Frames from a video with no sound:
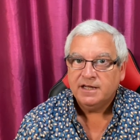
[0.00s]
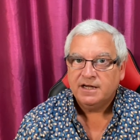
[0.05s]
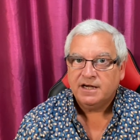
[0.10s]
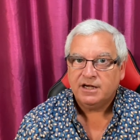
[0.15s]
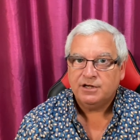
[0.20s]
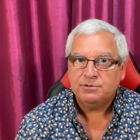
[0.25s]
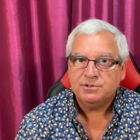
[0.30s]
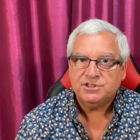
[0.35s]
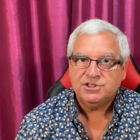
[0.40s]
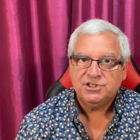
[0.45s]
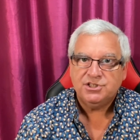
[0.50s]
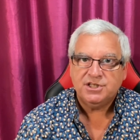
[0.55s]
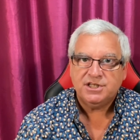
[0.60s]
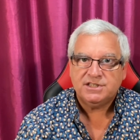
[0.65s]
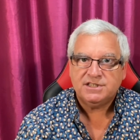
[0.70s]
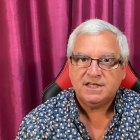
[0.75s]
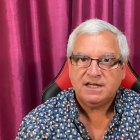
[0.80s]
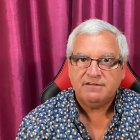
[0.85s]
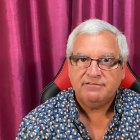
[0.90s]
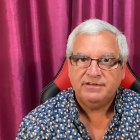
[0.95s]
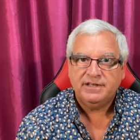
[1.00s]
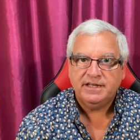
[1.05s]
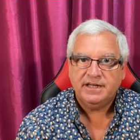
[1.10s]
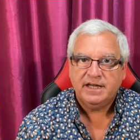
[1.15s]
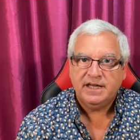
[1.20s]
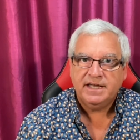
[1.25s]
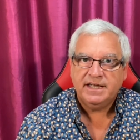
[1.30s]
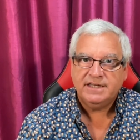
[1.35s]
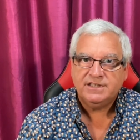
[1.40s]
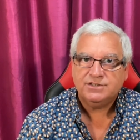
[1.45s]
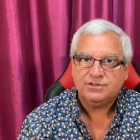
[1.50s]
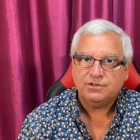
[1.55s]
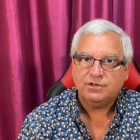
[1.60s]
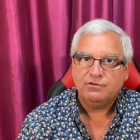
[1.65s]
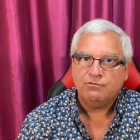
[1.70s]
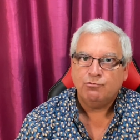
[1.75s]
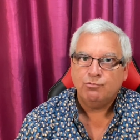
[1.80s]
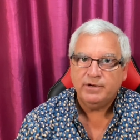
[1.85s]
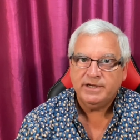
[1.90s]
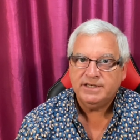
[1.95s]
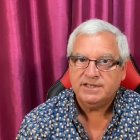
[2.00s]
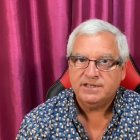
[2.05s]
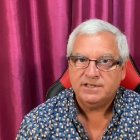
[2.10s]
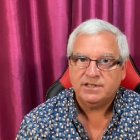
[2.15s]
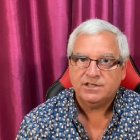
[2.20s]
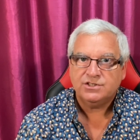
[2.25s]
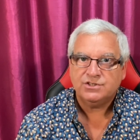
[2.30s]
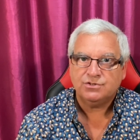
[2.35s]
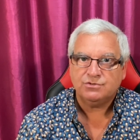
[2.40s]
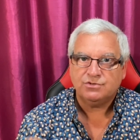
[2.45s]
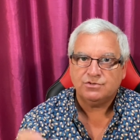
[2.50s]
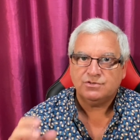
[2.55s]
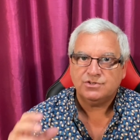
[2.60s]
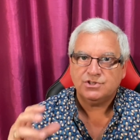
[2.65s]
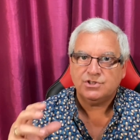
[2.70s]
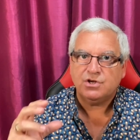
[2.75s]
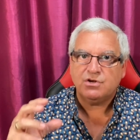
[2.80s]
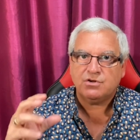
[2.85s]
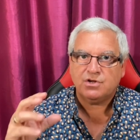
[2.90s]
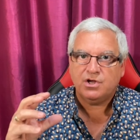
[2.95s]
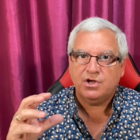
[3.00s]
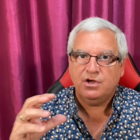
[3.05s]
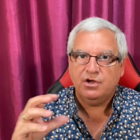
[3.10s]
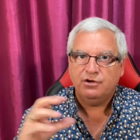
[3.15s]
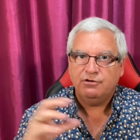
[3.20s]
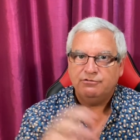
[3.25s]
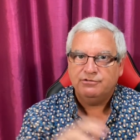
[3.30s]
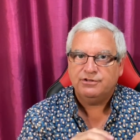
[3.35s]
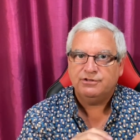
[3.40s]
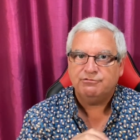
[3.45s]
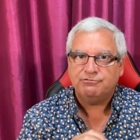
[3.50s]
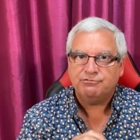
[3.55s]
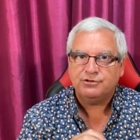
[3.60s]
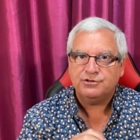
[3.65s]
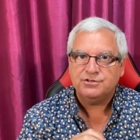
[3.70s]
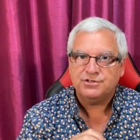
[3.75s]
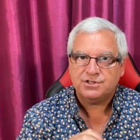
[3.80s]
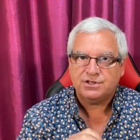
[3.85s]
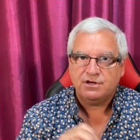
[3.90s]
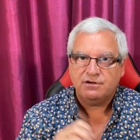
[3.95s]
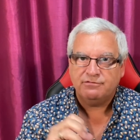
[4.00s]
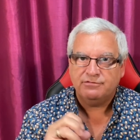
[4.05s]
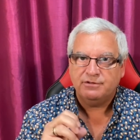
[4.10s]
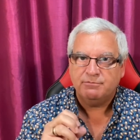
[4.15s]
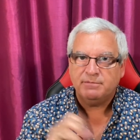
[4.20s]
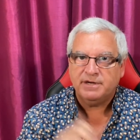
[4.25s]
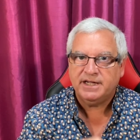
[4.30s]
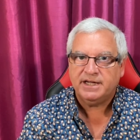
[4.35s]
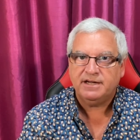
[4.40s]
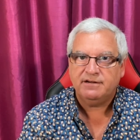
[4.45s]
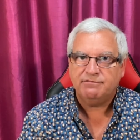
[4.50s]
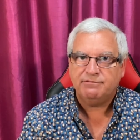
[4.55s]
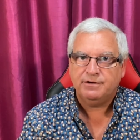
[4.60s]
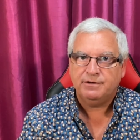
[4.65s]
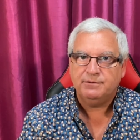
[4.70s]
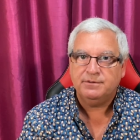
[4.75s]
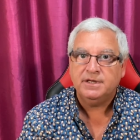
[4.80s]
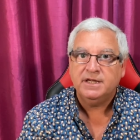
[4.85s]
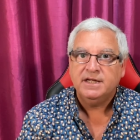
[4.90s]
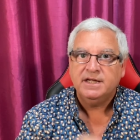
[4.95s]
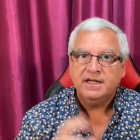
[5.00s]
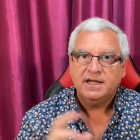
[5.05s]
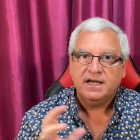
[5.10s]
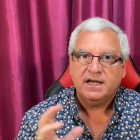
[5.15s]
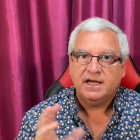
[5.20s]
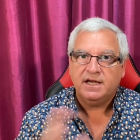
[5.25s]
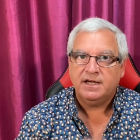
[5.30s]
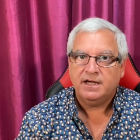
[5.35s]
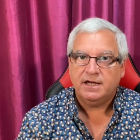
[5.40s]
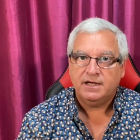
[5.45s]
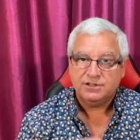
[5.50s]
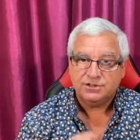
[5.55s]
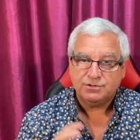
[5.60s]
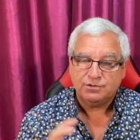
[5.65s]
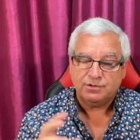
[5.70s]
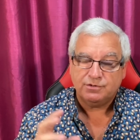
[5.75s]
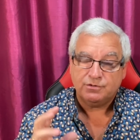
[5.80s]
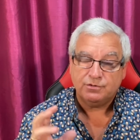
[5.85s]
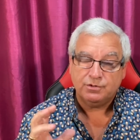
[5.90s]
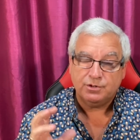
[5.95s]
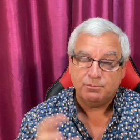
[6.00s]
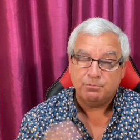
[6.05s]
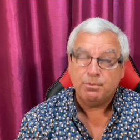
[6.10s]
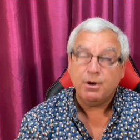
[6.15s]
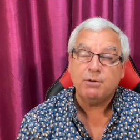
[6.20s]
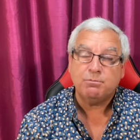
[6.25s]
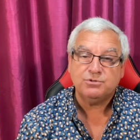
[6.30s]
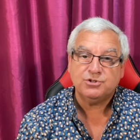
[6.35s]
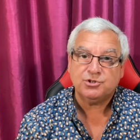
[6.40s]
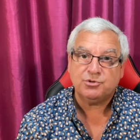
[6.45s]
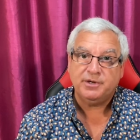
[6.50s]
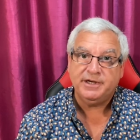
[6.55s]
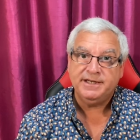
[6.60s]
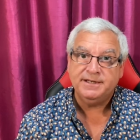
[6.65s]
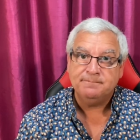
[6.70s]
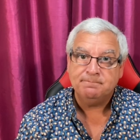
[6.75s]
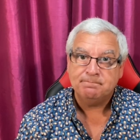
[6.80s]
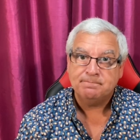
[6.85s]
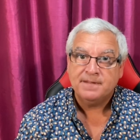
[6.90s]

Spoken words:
I always suggest having a sort of wind sort of sock over the front of the microphone, a sort of called a pop screen,